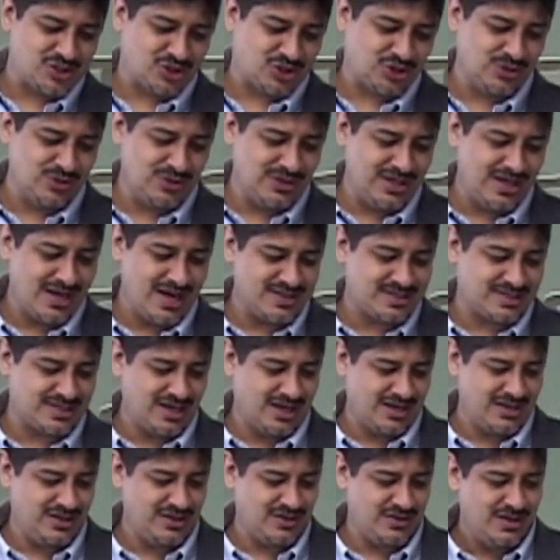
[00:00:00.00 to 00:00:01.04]
Truly, I
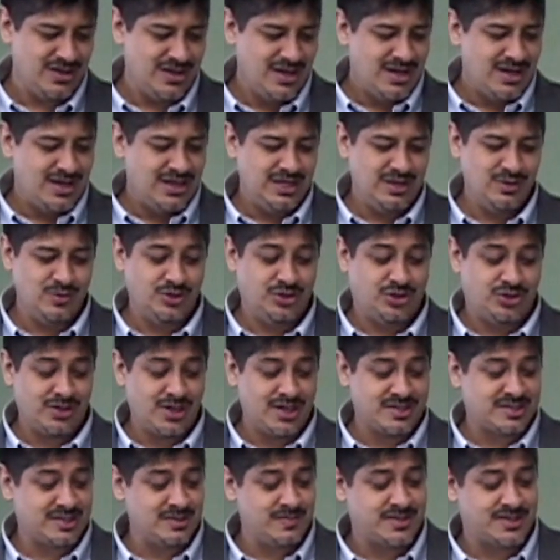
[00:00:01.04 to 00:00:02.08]
tell you, he will
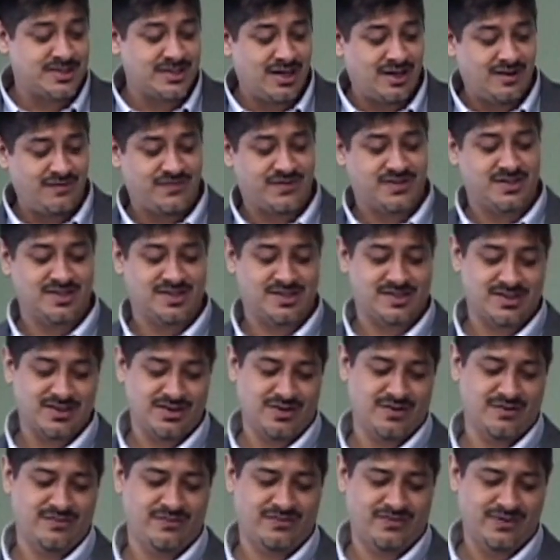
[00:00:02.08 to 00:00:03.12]
dress himself to
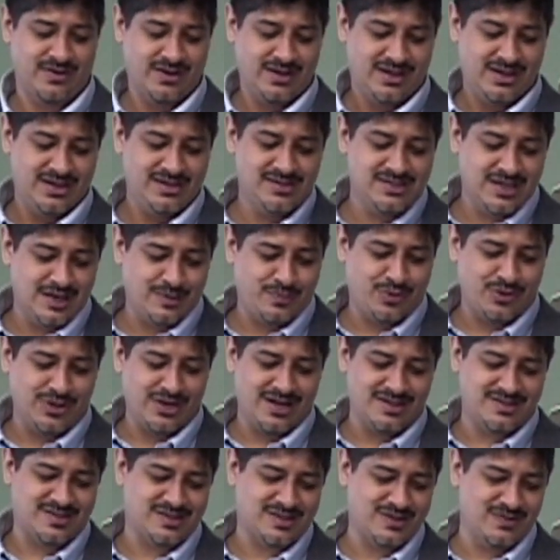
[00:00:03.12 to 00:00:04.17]
serve. He's going to put
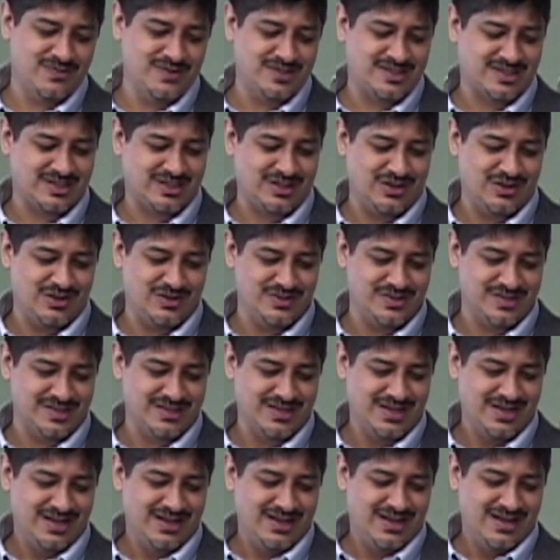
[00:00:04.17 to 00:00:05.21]
on servants' clothes.